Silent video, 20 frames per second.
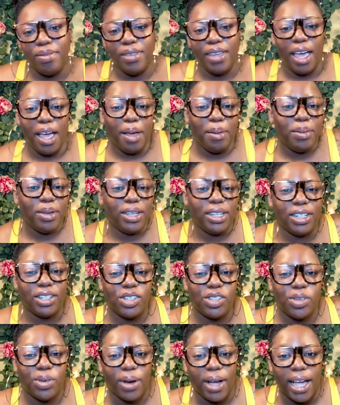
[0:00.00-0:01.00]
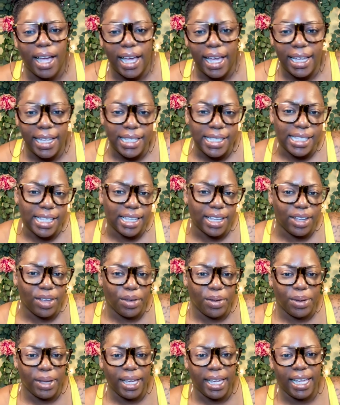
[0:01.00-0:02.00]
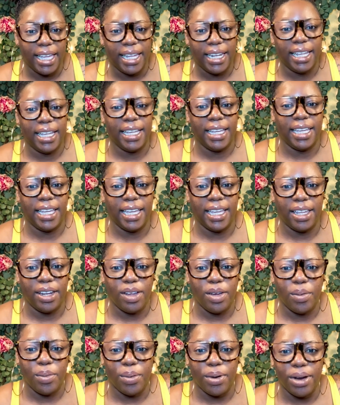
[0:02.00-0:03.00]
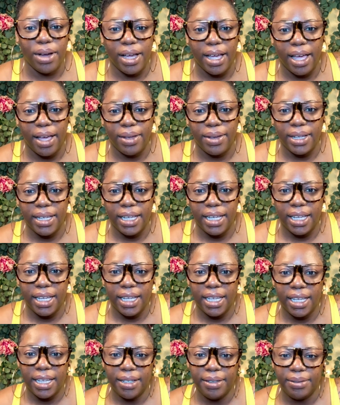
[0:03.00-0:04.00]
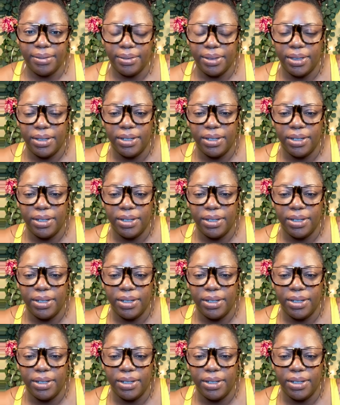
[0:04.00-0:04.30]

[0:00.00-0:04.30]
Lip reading: I'm gonna try to go ahead and get a workout in.